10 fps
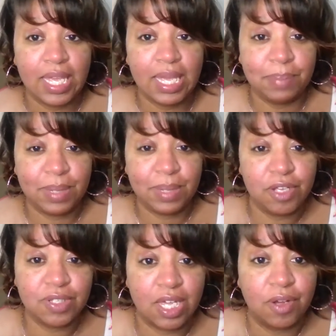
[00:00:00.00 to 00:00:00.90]
but he'll
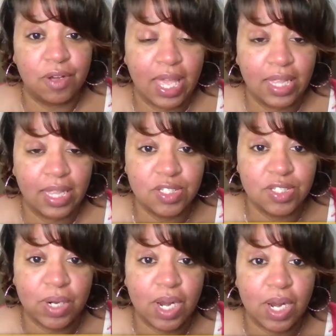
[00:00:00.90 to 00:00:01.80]
say okay this is what
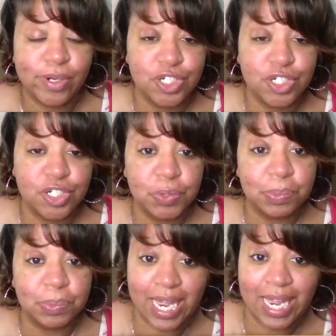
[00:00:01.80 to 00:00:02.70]
I want you to do but
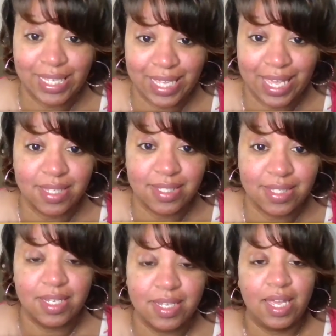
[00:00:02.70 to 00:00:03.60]
not yet
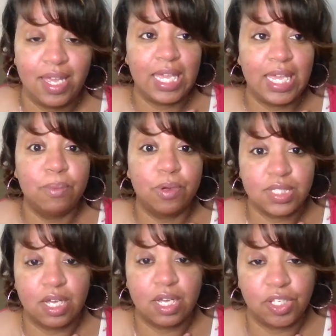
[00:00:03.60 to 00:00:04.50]
and he will
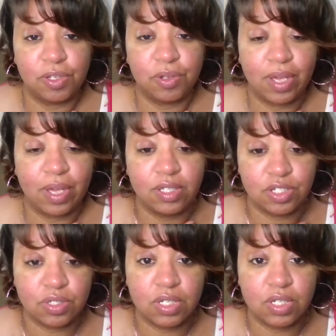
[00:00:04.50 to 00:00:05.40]
tell you okay
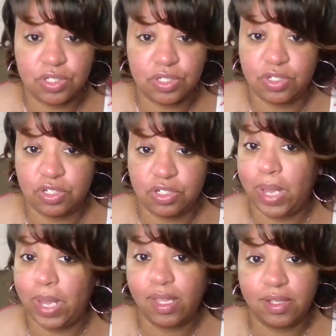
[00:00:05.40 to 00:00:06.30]
just just wait
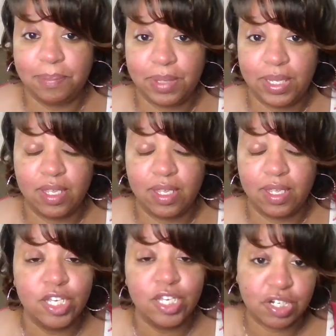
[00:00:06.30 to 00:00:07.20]
a little bit
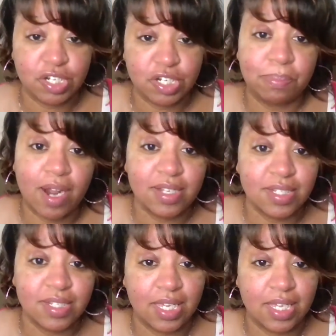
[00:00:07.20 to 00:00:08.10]
trust the
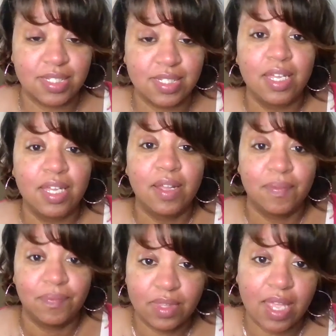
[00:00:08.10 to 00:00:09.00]
process
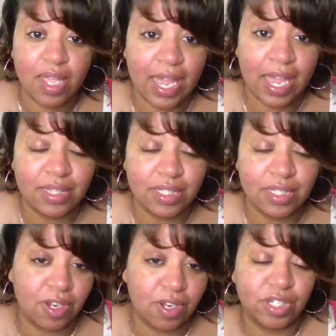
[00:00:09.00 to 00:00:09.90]
I got this all
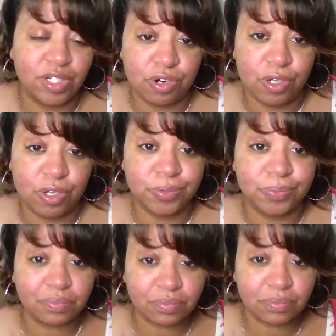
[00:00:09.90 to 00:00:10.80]
under control
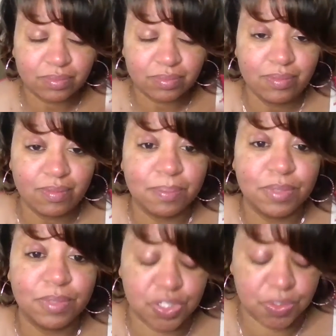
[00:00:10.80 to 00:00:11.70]
but
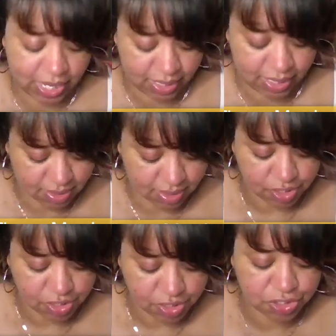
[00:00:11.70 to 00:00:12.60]
just wait
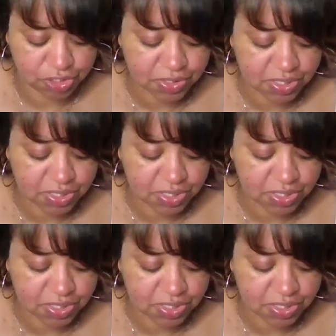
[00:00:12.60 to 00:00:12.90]
so those are